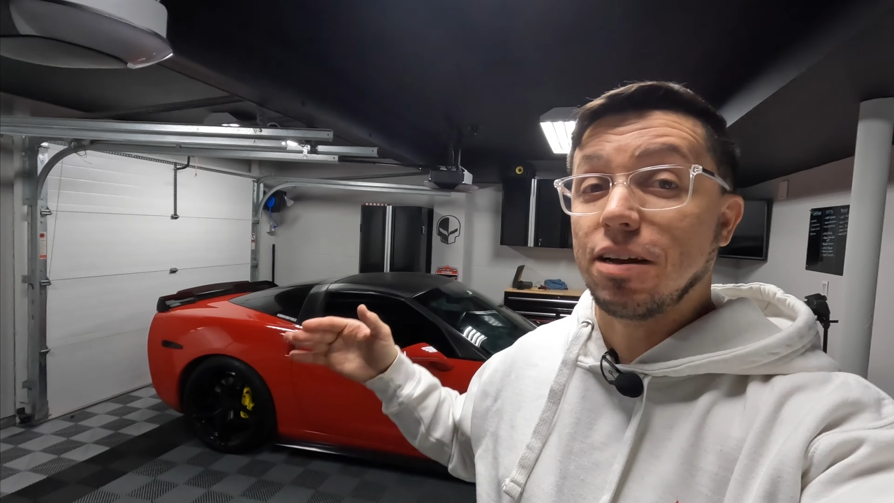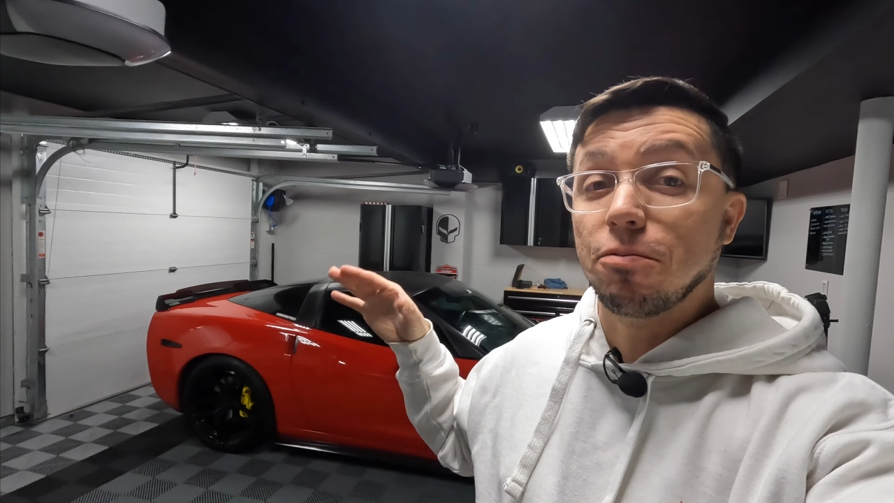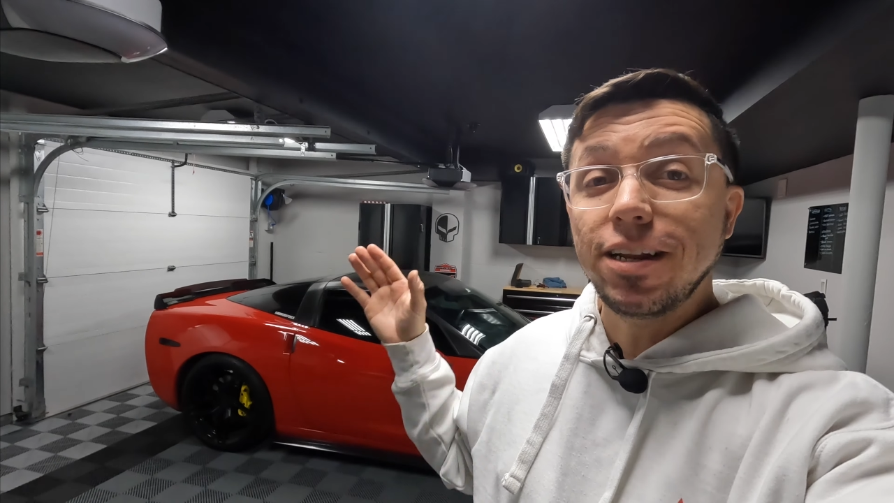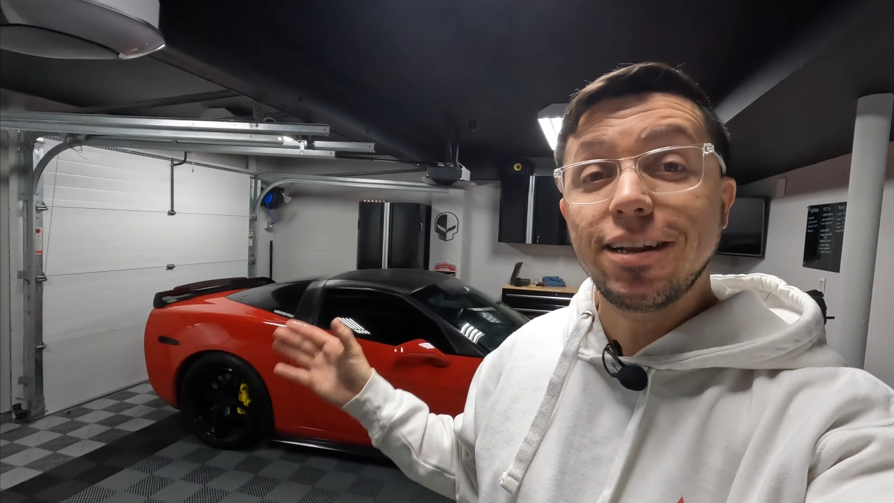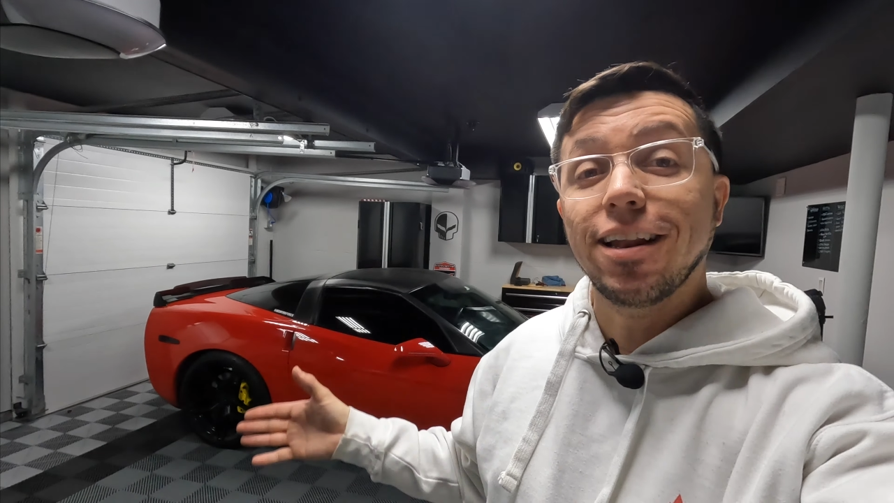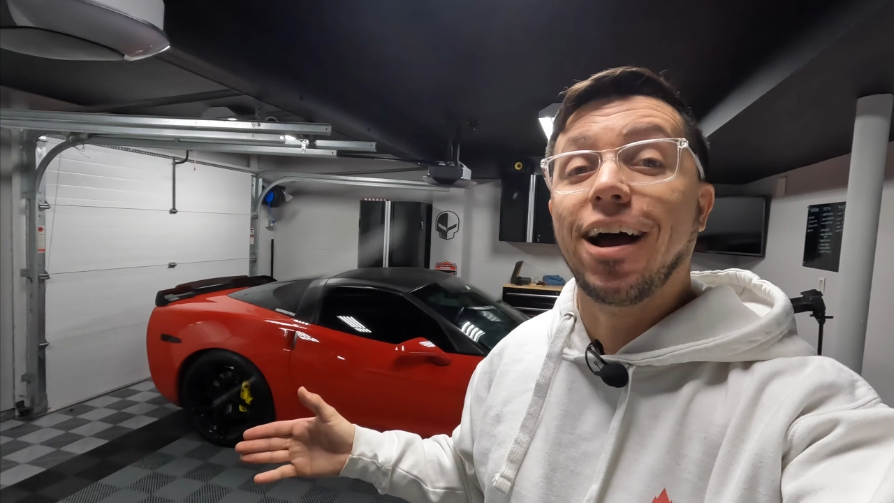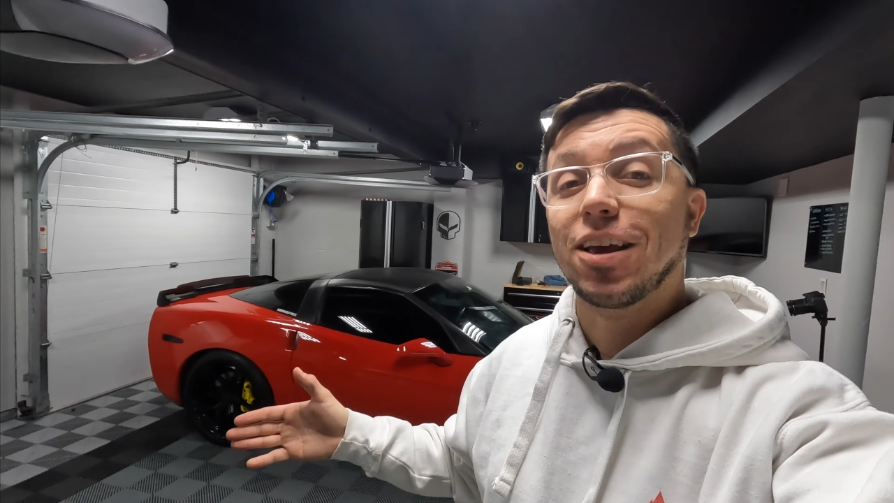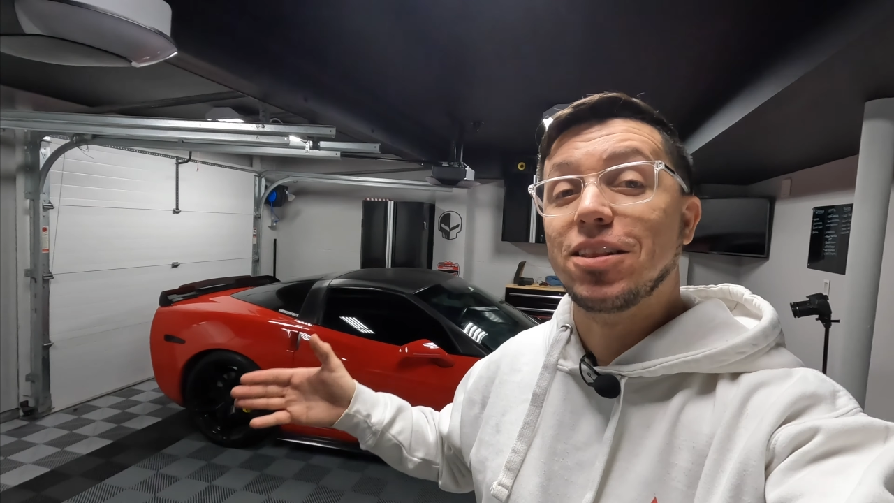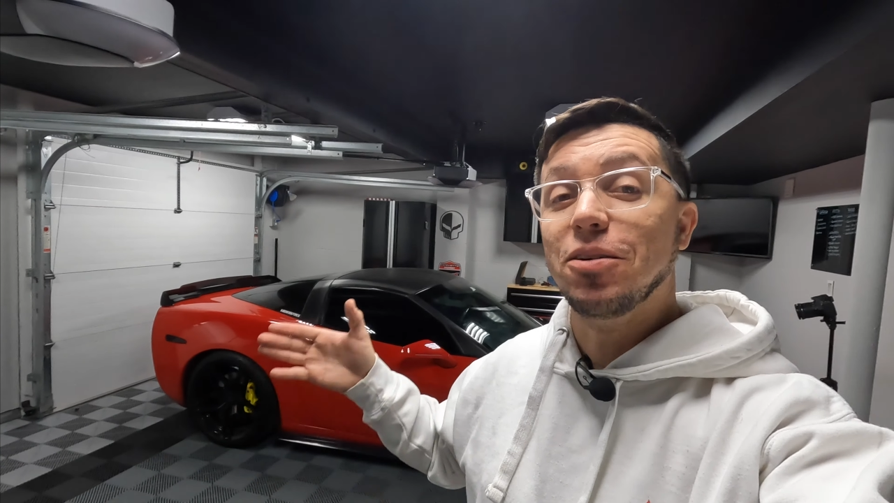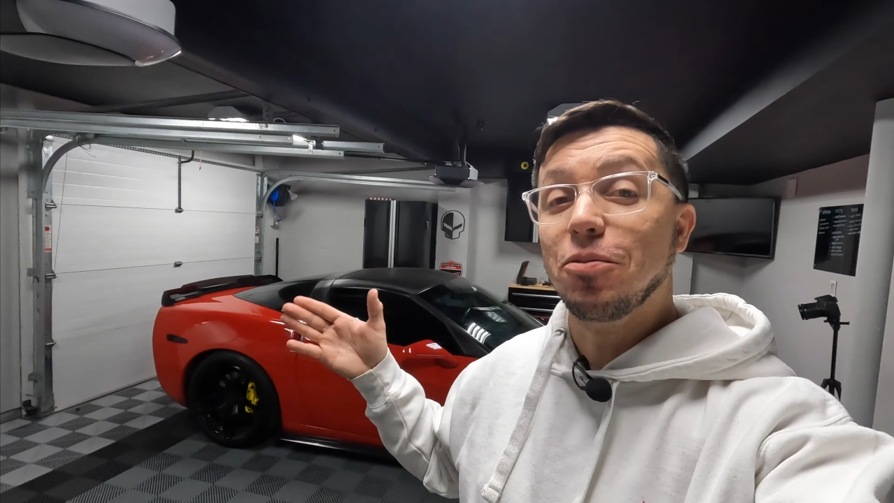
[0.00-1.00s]
I really
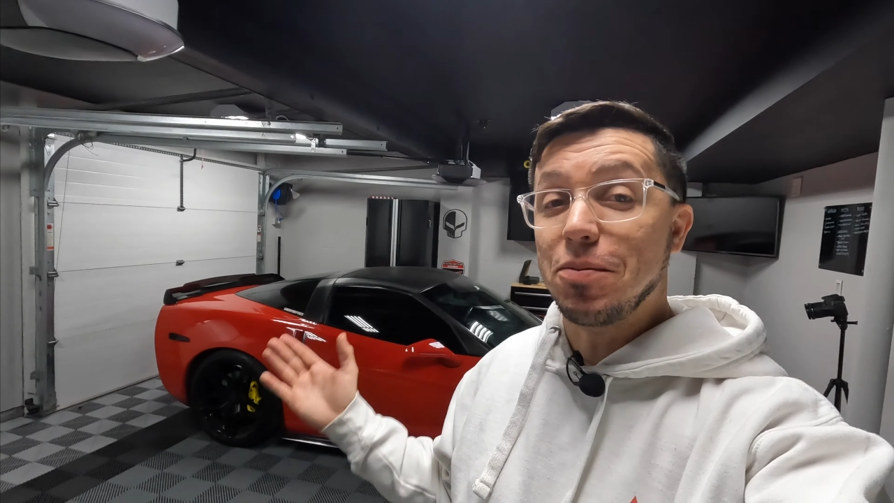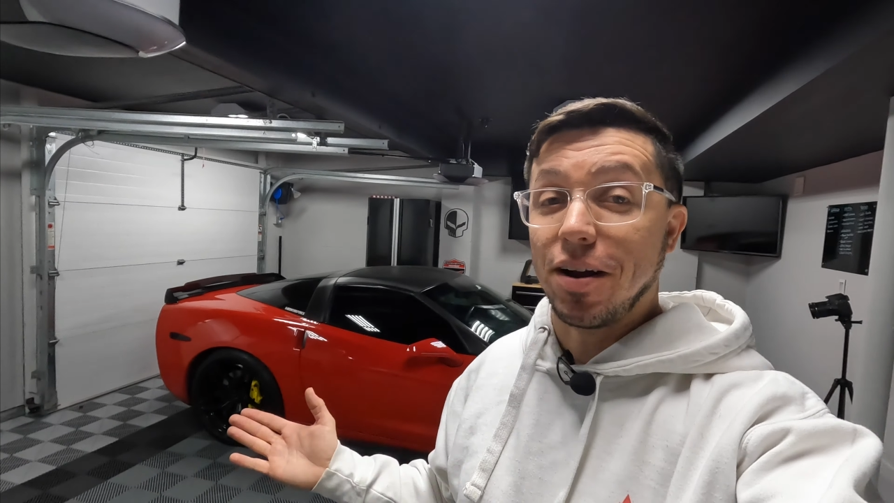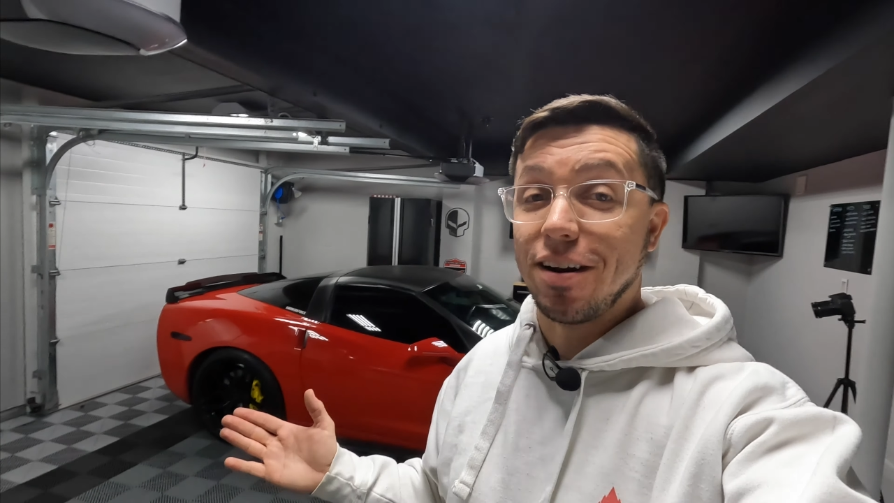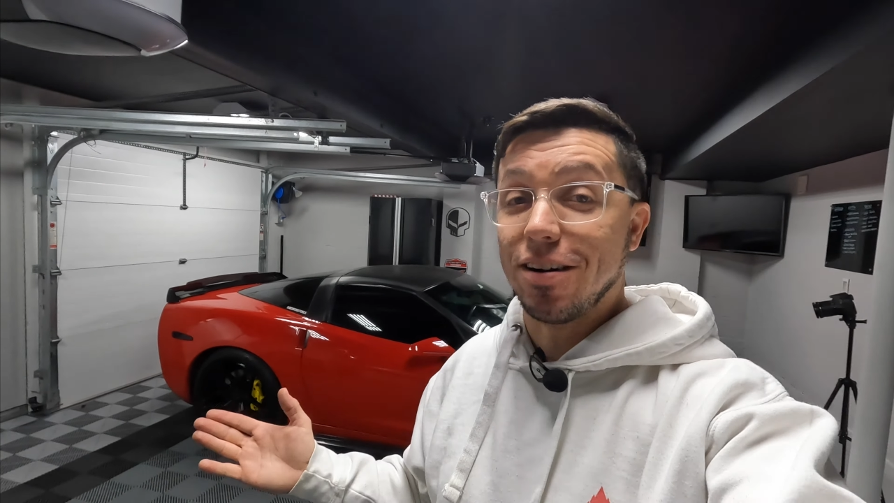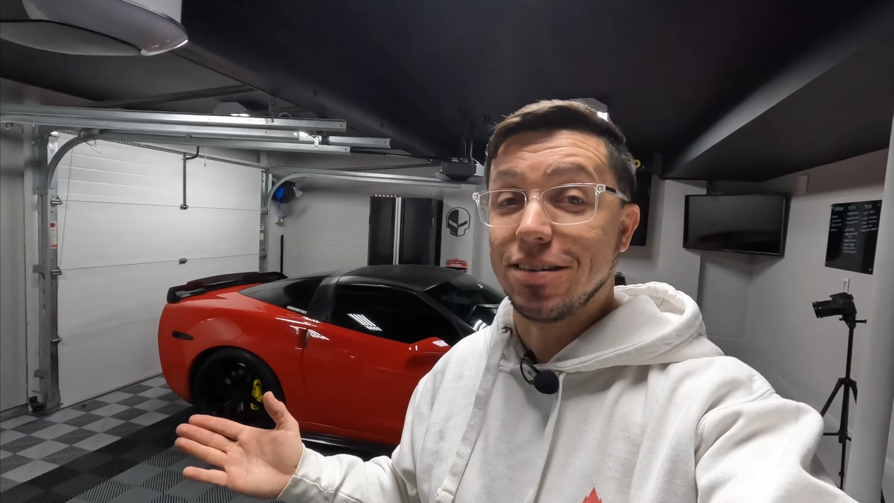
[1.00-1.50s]
like the way my car